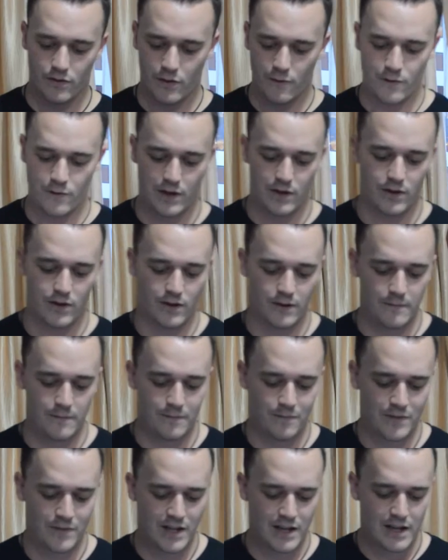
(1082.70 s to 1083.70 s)
of the vineyard,
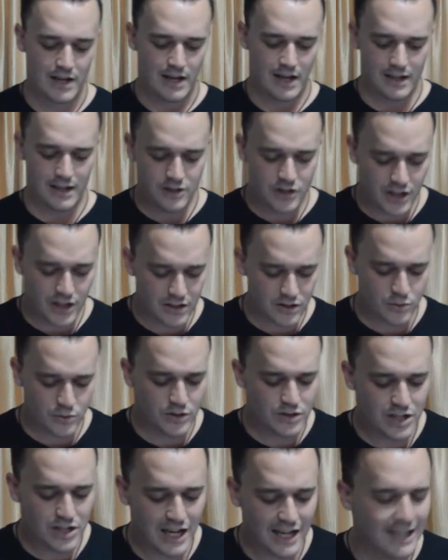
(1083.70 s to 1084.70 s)
and Jesus
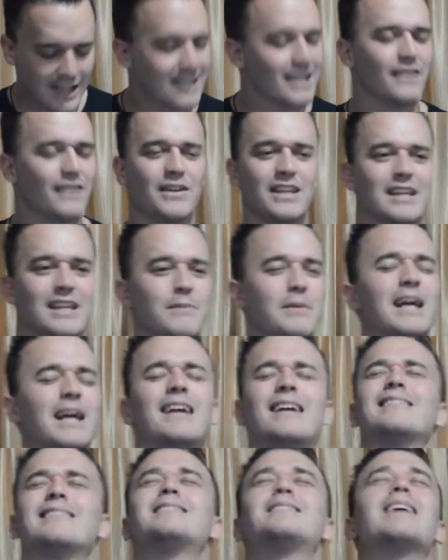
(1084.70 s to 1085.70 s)
was kind of giving them,
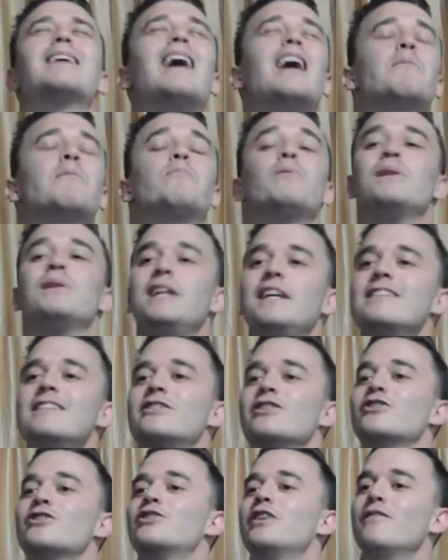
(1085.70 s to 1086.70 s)
hey, God,
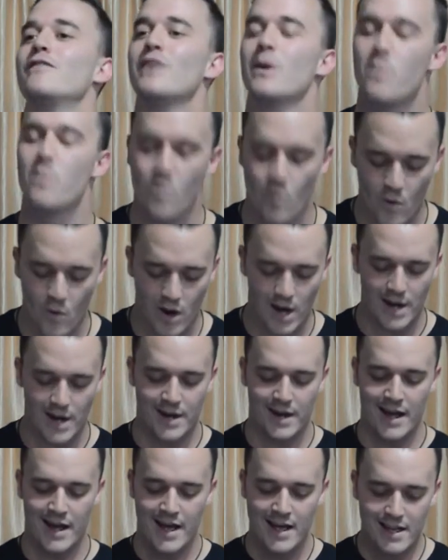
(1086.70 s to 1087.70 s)
please just give them
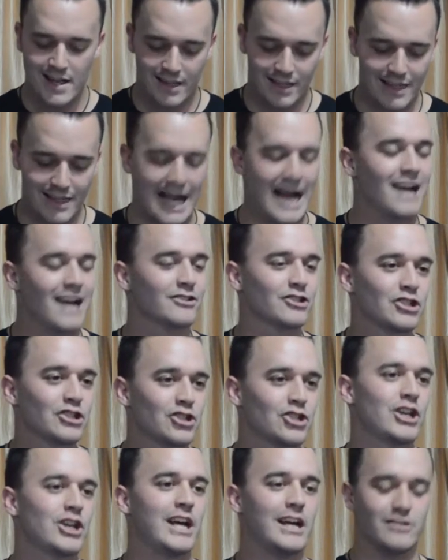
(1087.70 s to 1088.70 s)
one last
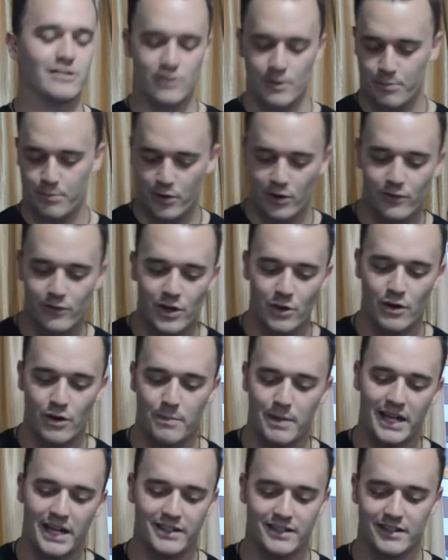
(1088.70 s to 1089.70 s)
chance to prove their
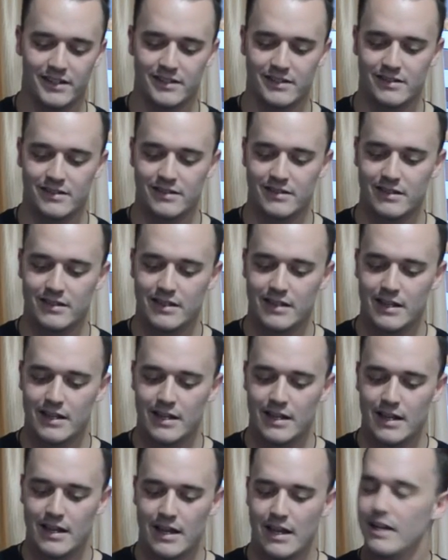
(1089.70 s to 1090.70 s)
repentance.
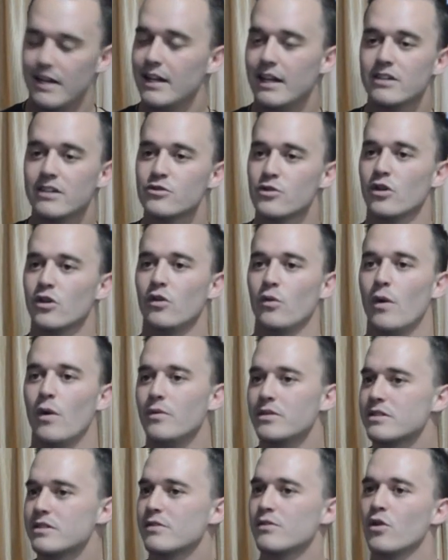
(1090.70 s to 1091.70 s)
And Israel, what
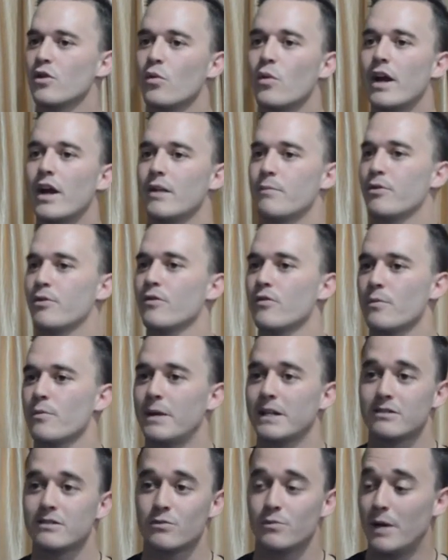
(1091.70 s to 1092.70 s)
was the way to prove
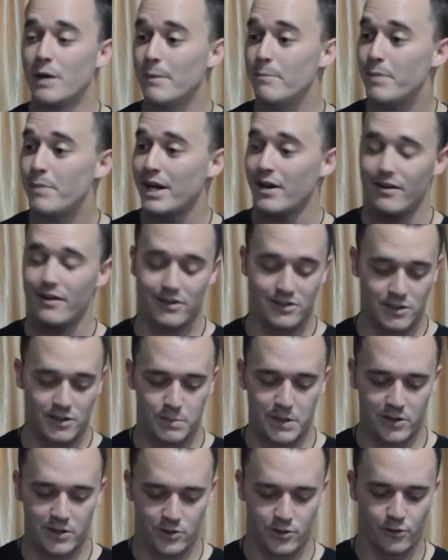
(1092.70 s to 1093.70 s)
repentance? By bearing
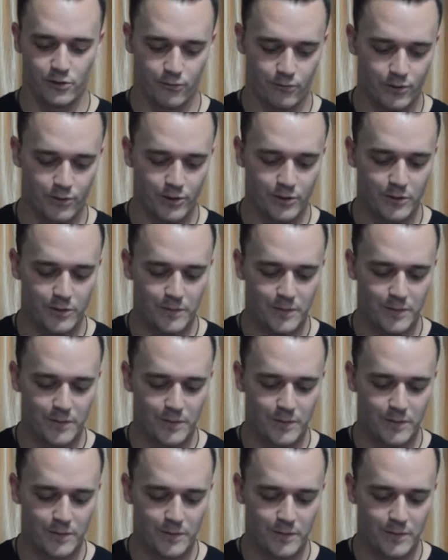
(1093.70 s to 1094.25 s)
spiritual fruit.